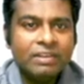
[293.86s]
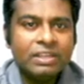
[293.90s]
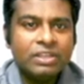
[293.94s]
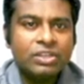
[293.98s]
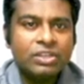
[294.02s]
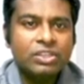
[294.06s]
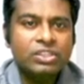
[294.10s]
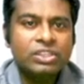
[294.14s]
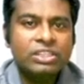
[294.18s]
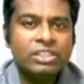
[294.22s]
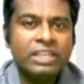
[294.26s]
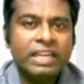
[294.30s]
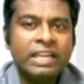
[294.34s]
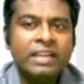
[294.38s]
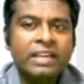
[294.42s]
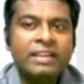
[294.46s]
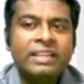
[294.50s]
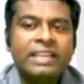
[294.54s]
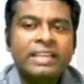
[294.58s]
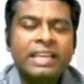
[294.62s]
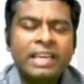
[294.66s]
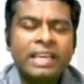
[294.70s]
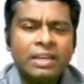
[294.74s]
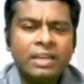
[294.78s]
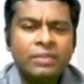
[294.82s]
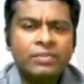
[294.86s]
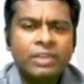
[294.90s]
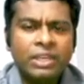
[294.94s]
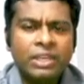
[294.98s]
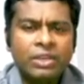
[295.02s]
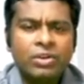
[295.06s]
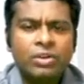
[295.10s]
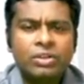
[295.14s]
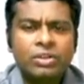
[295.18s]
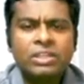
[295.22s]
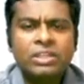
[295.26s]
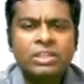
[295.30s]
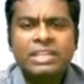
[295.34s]
question, here we
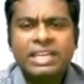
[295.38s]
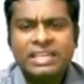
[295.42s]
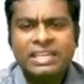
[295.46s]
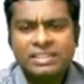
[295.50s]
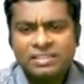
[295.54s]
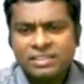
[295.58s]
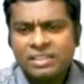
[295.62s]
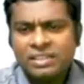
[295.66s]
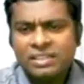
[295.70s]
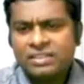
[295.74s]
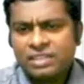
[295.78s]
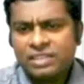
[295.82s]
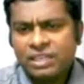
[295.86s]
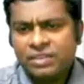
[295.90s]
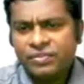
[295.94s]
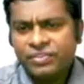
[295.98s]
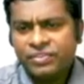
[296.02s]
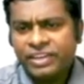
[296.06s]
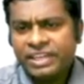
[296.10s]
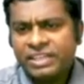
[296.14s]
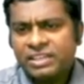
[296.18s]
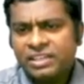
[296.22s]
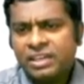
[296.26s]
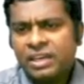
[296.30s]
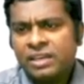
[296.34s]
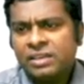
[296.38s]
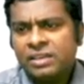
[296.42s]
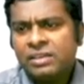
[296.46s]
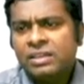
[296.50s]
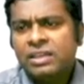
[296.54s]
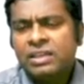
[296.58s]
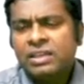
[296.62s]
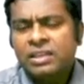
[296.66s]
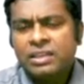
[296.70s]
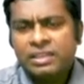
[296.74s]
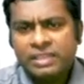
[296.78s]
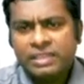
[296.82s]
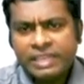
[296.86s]
go to consider self-weight or
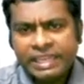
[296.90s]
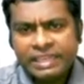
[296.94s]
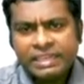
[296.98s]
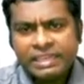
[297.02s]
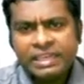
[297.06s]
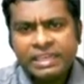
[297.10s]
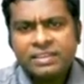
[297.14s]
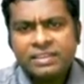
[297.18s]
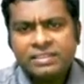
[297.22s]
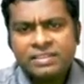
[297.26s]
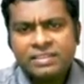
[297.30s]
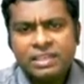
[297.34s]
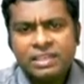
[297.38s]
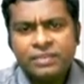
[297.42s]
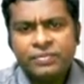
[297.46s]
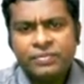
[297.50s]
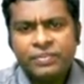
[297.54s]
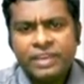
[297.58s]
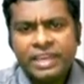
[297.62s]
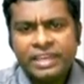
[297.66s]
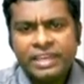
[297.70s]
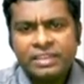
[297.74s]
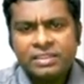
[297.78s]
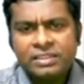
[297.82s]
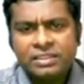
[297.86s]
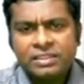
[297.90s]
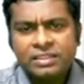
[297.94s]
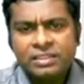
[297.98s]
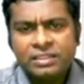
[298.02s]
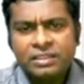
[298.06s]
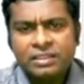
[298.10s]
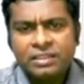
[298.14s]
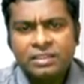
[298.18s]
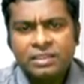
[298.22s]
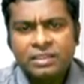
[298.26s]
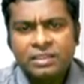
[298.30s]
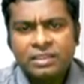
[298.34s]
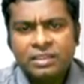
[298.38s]
neglect self-weight.
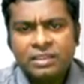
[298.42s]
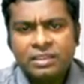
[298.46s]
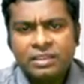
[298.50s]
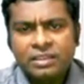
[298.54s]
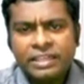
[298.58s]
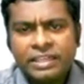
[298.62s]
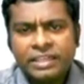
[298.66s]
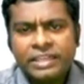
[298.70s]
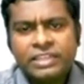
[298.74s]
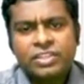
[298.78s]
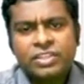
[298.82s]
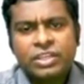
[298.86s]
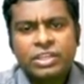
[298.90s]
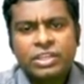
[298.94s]
That is our